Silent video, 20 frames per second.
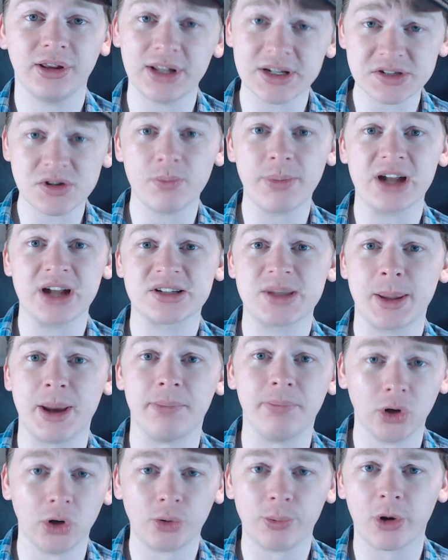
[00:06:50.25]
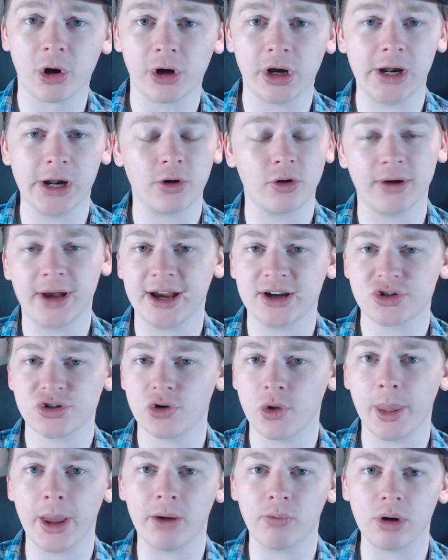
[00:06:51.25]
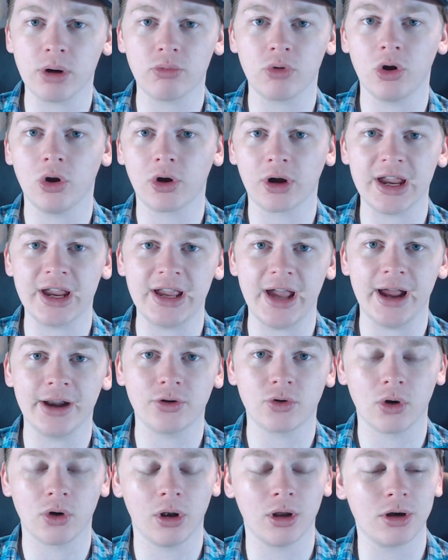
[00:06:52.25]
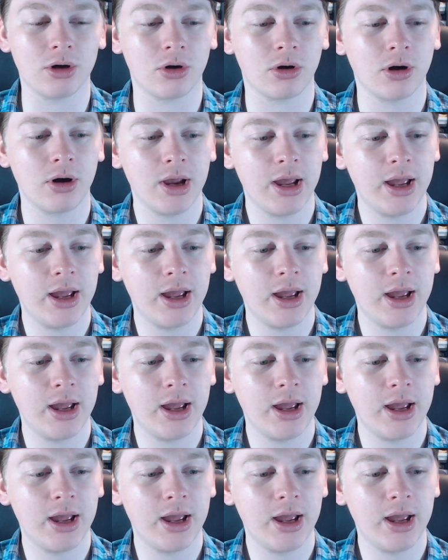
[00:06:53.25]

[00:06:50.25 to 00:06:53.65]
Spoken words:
Let's go back to that Bluebird International that we were looking at earlier.